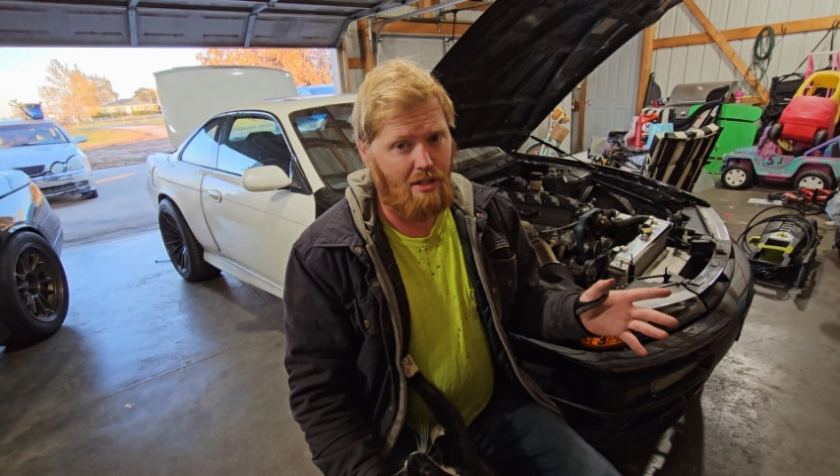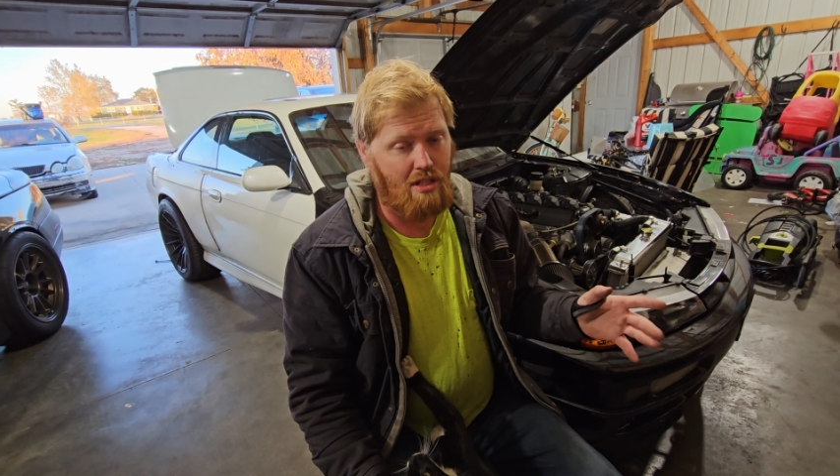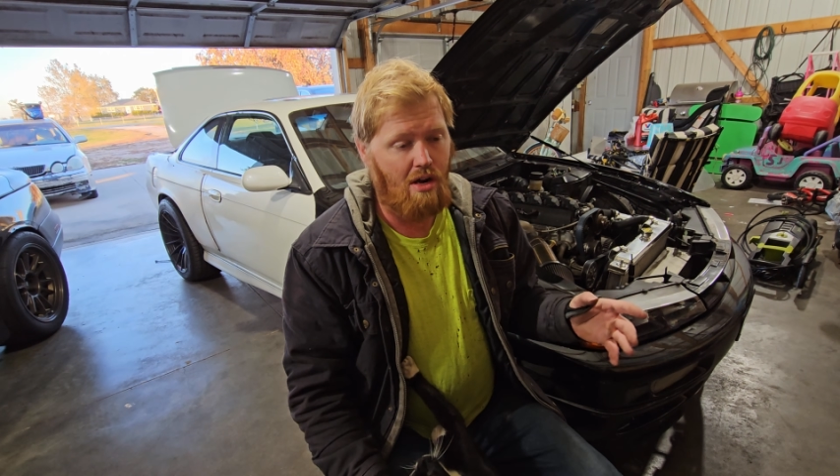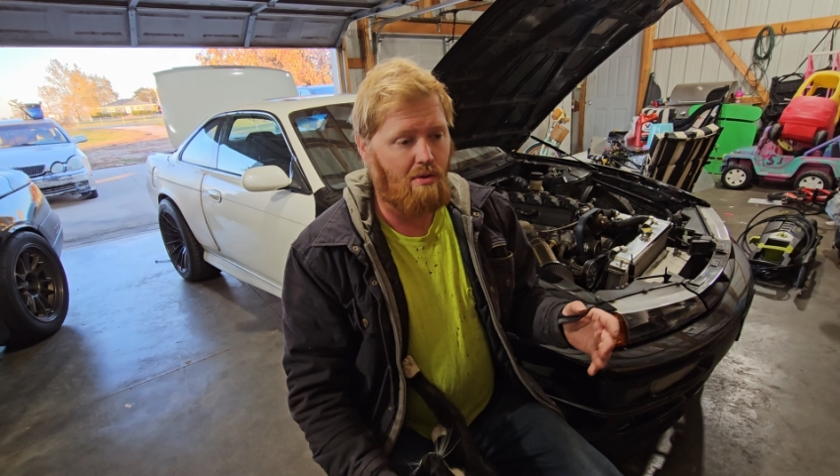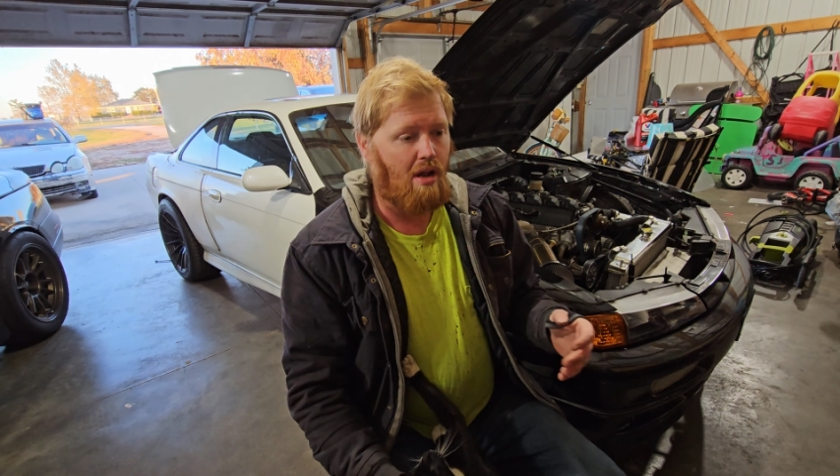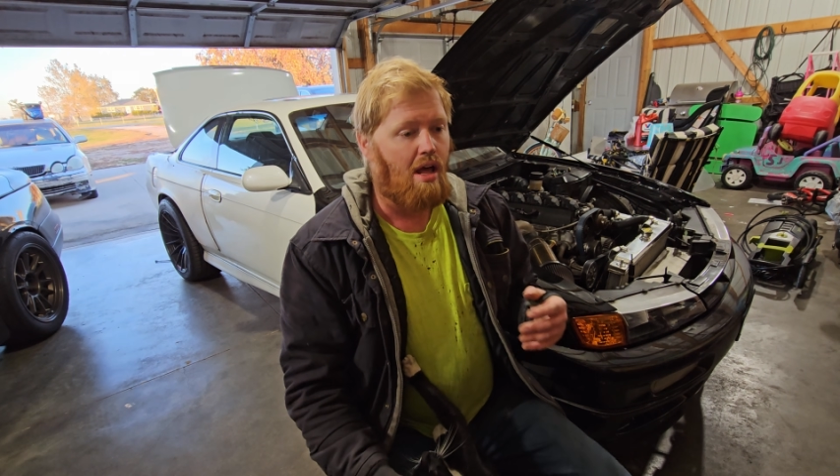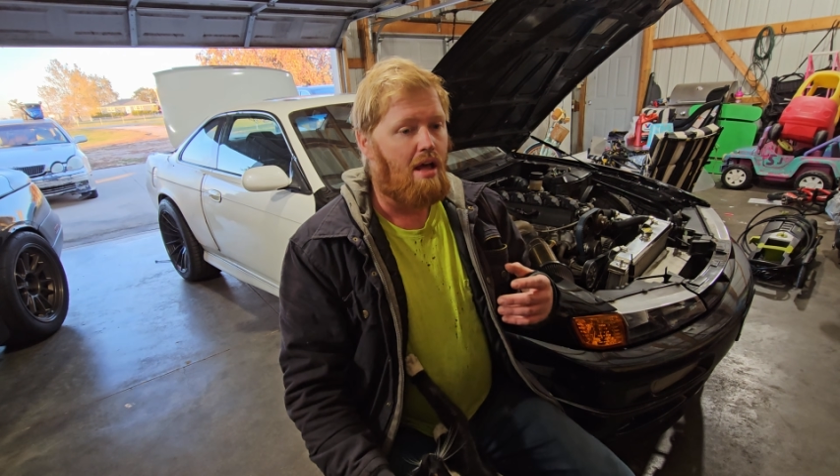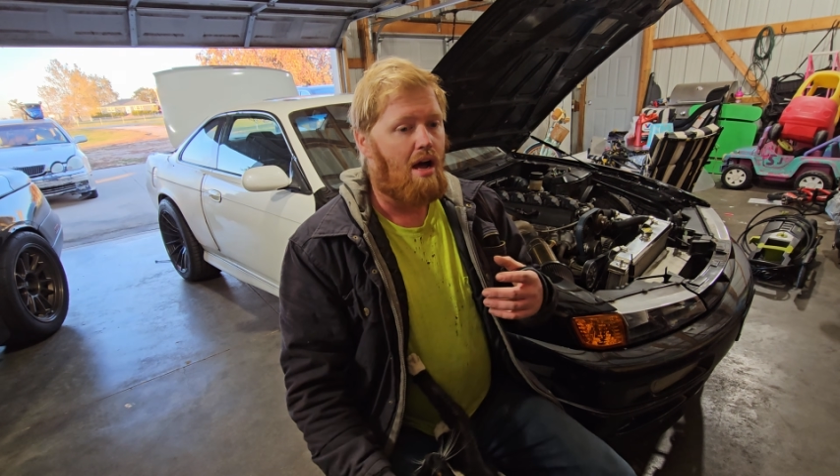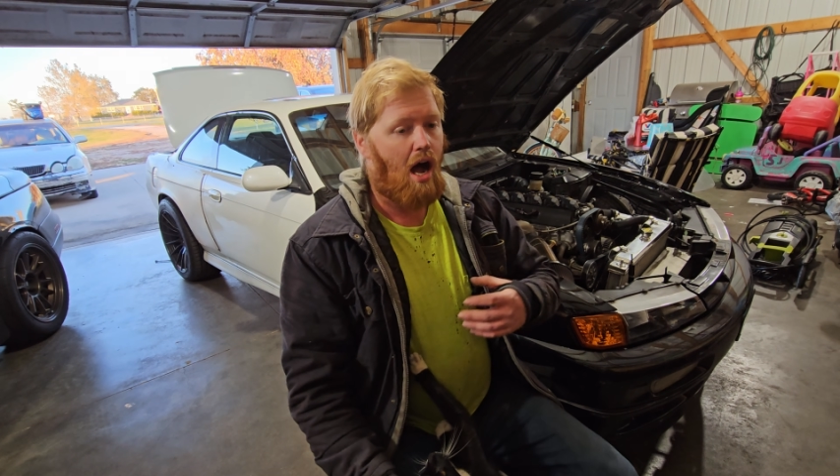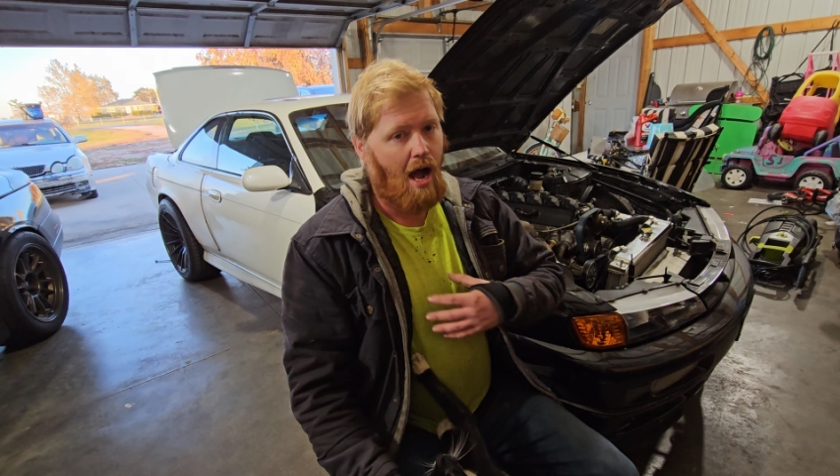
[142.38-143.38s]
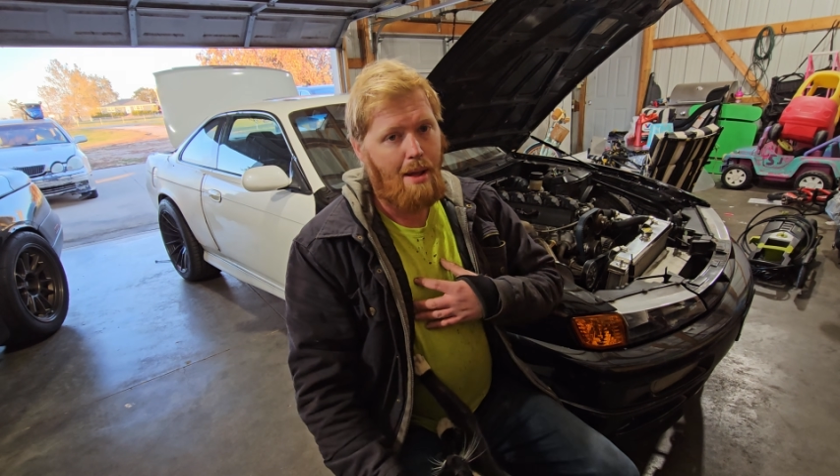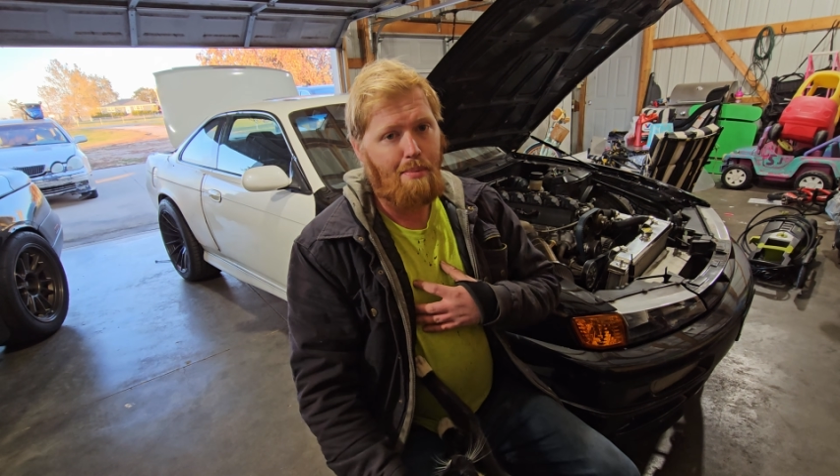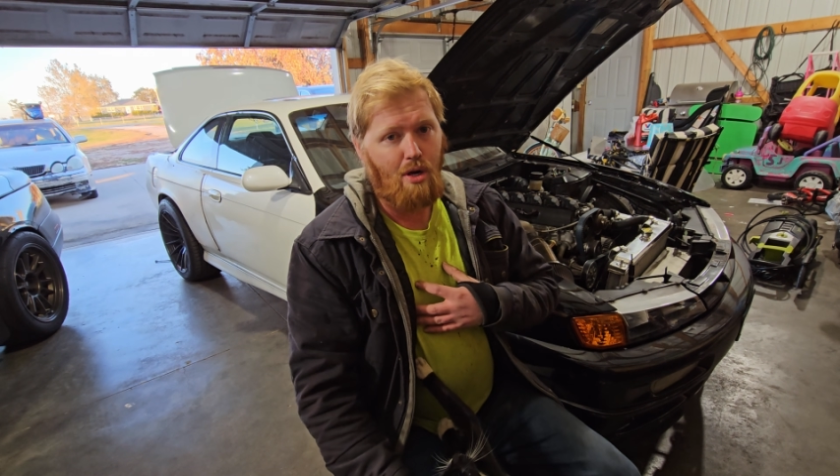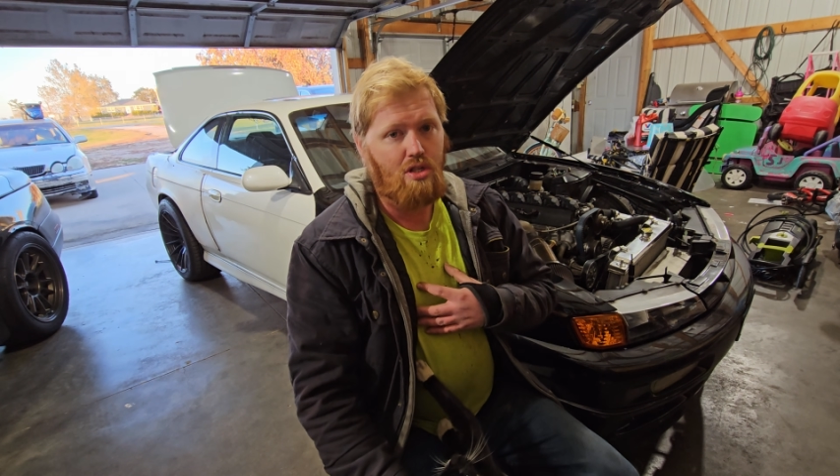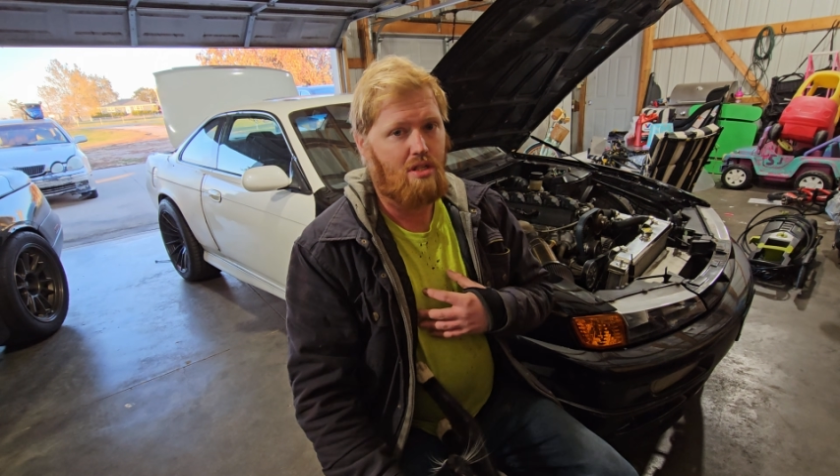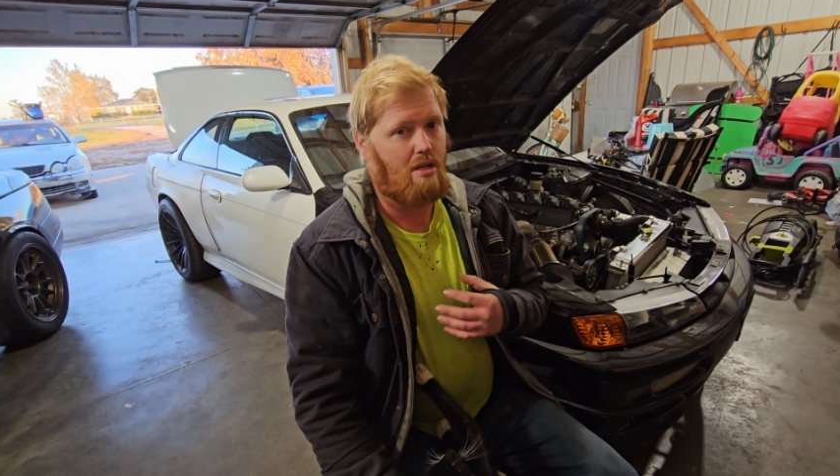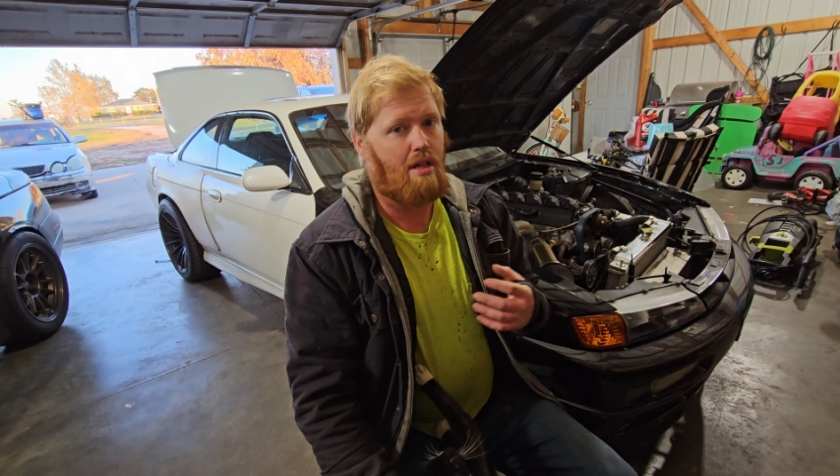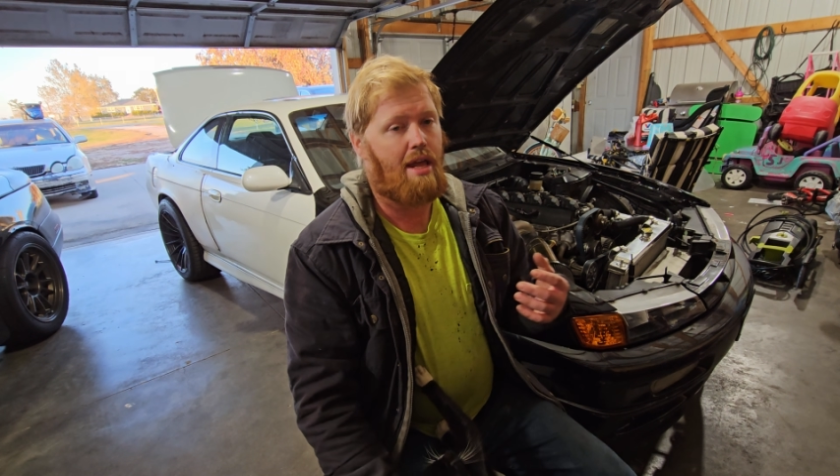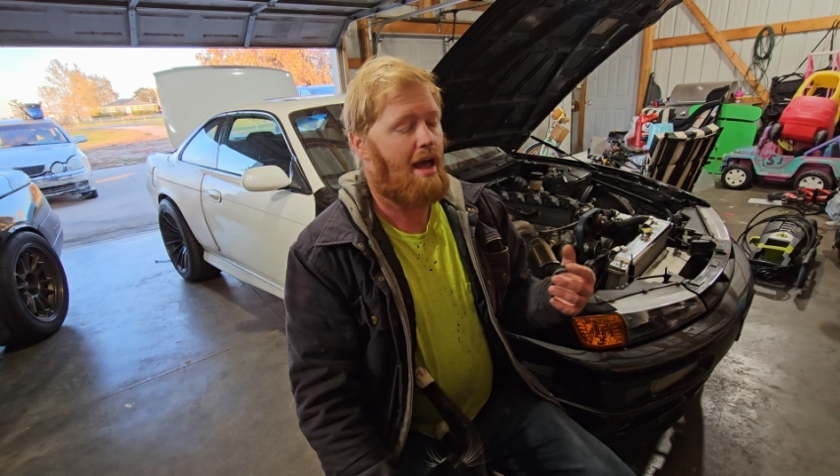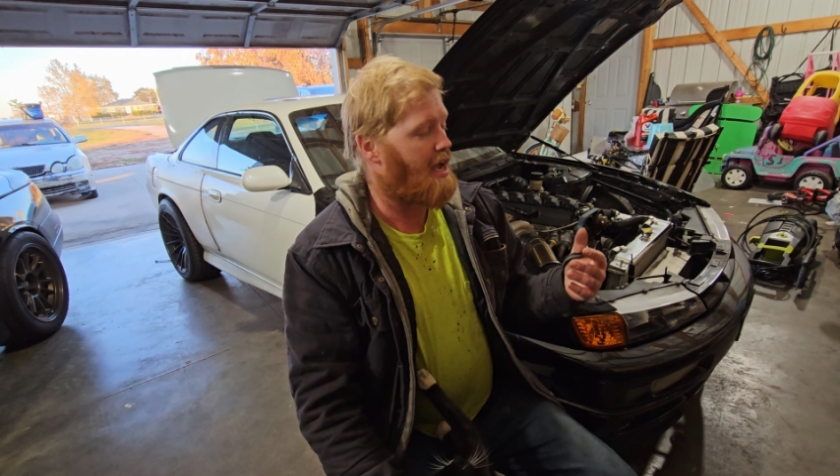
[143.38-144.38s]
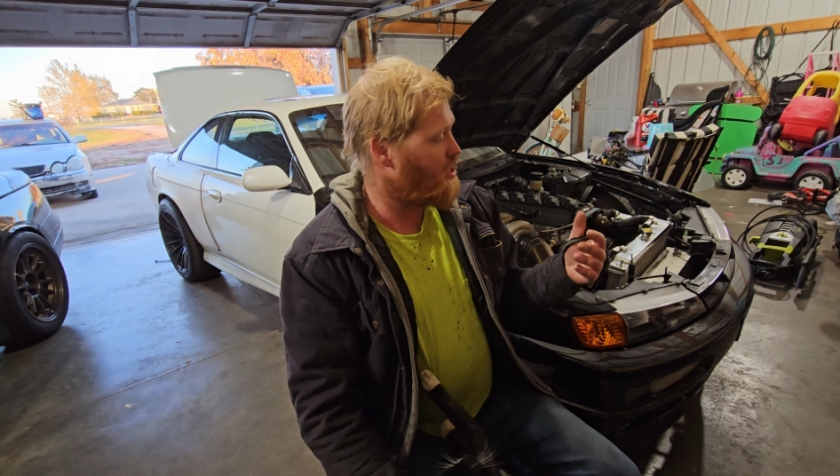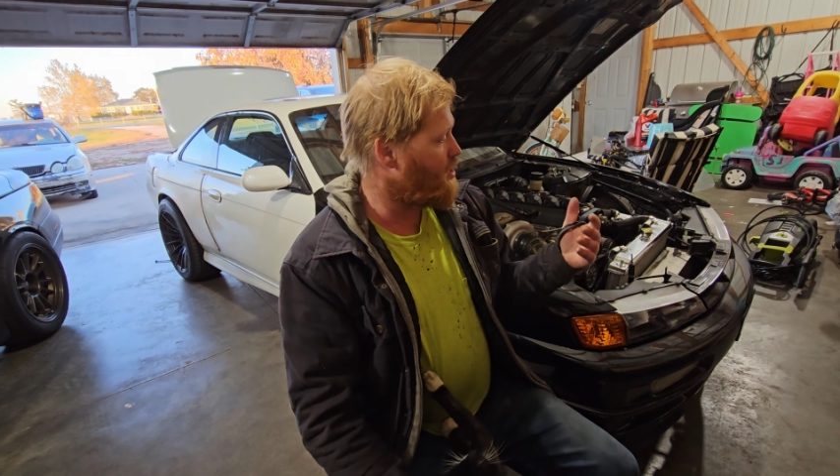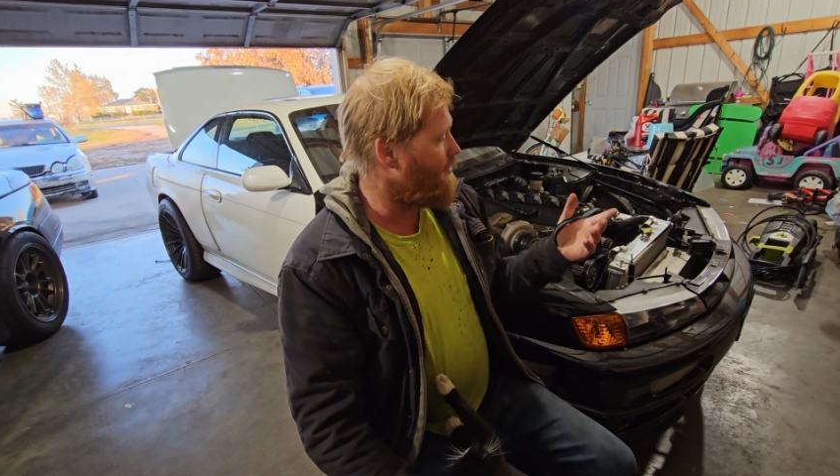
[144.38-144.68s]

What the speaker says: don't. I personally actually